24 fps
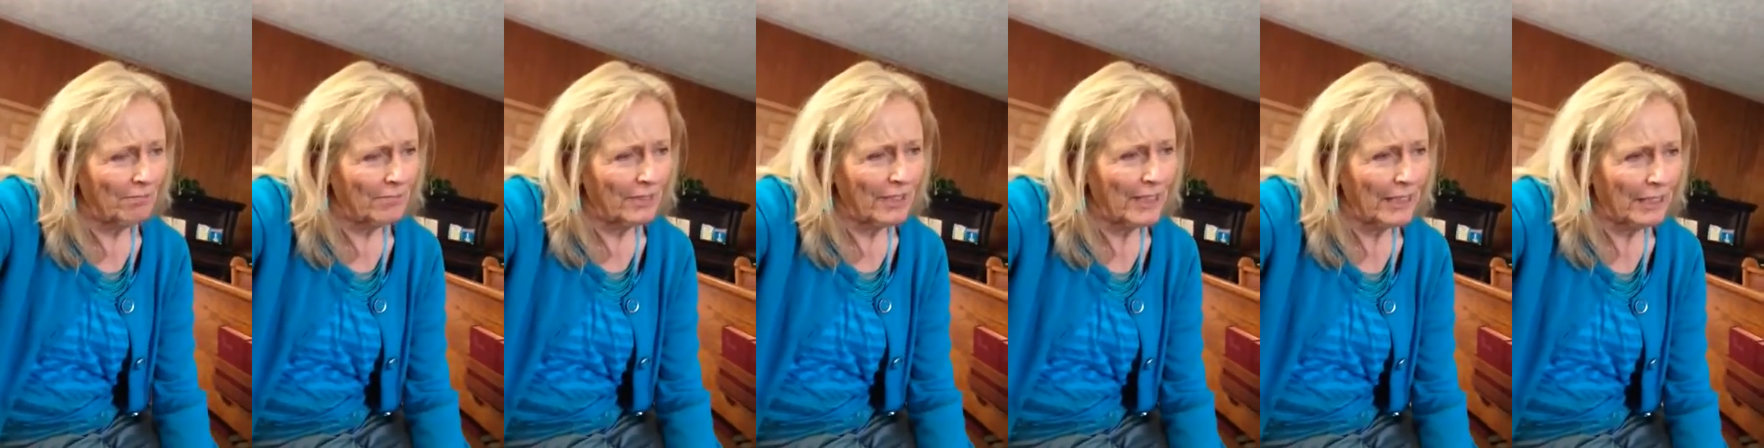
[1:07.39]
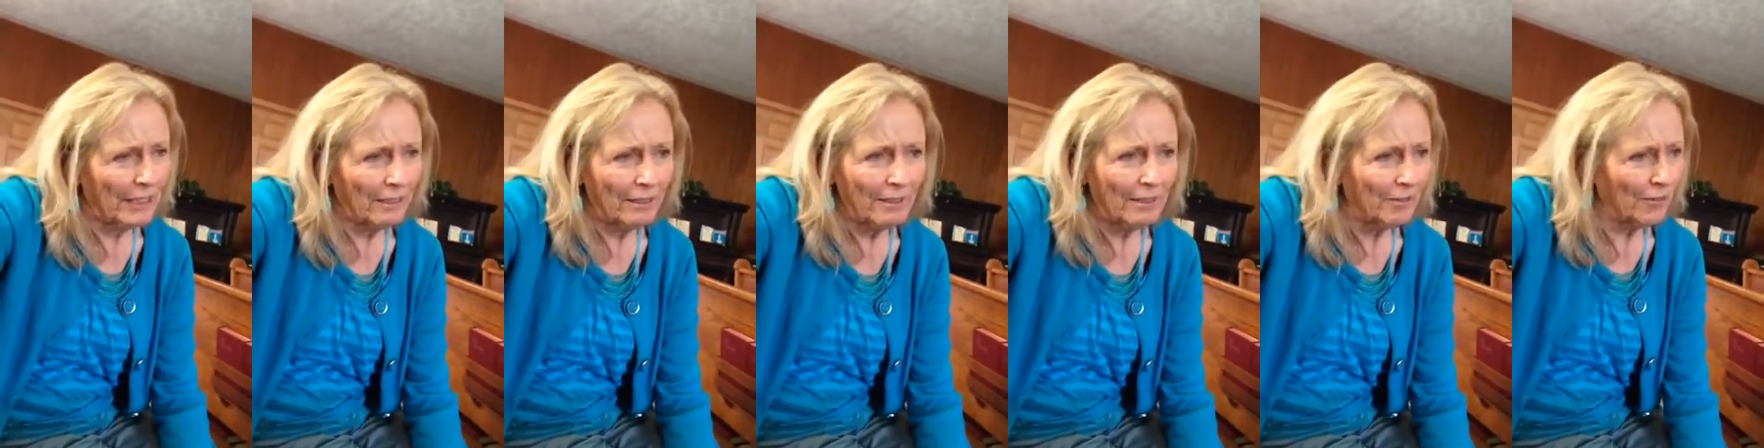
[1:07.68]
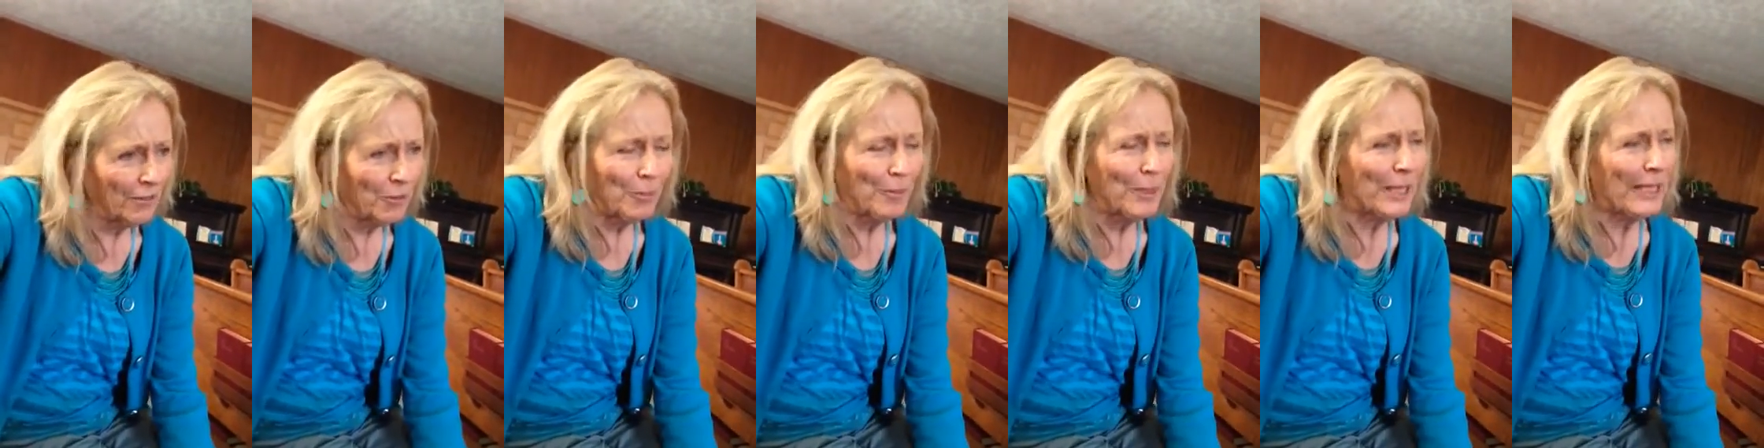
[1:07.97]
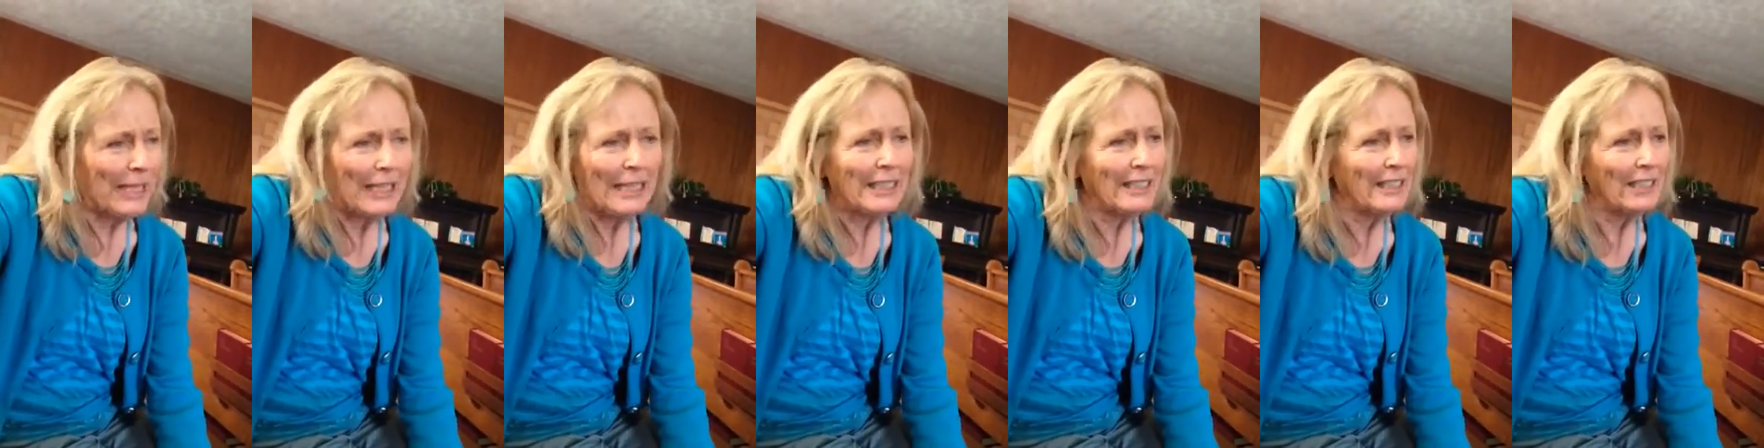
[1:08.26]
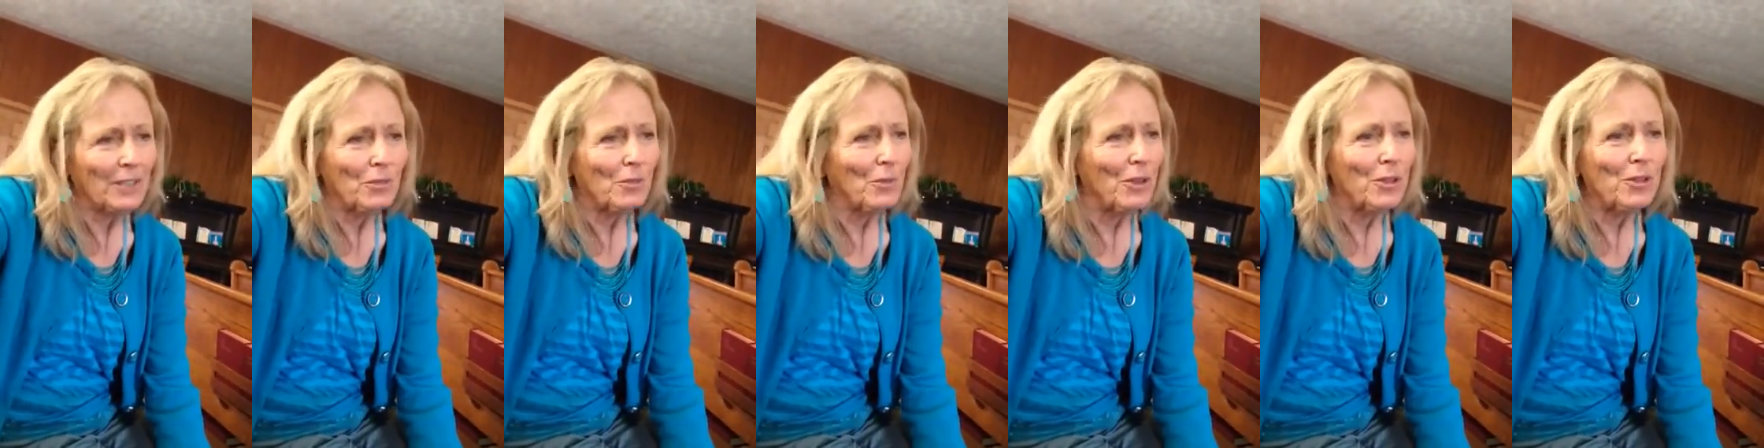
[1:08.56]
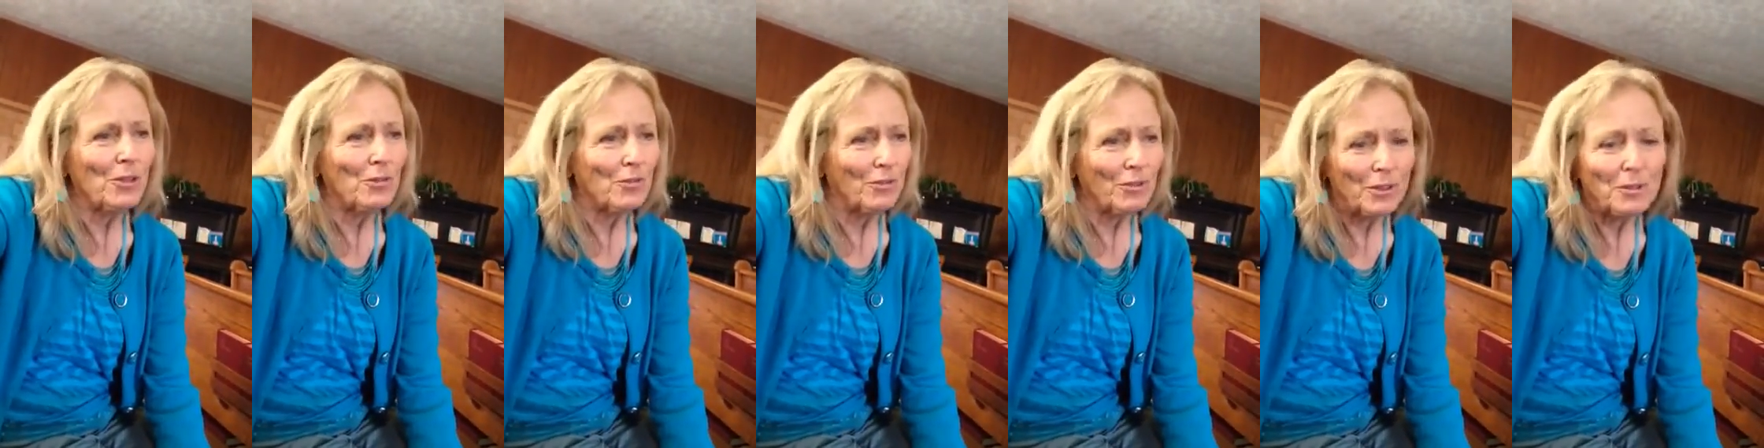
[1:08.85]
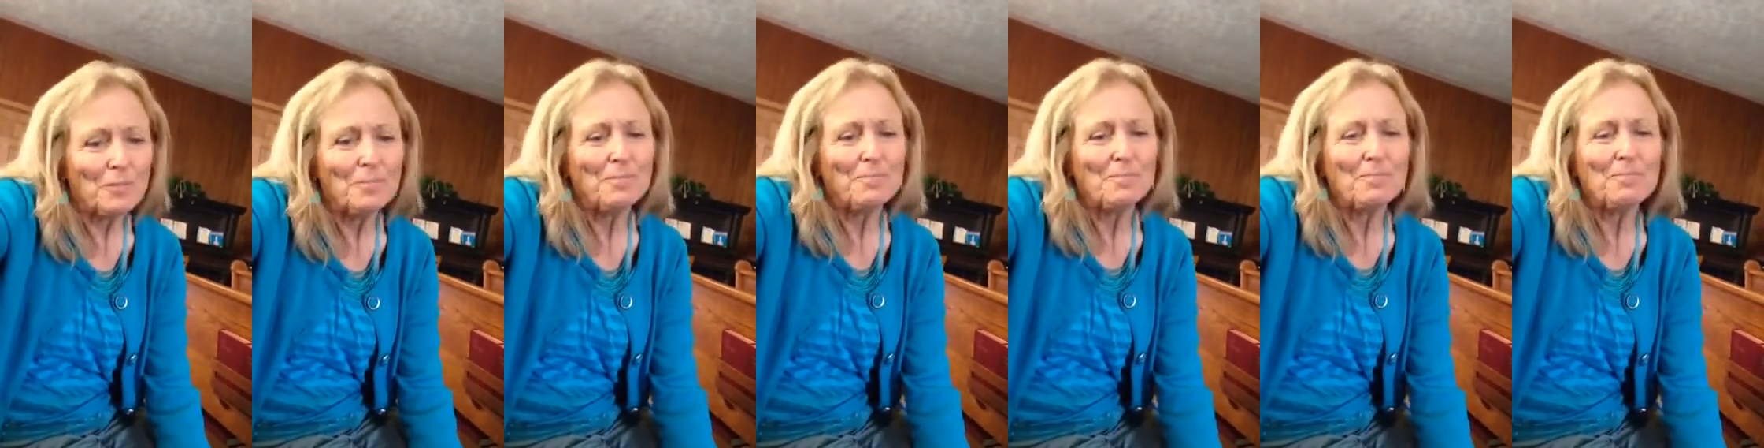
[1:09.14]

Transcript: gig for me. It's wonderful.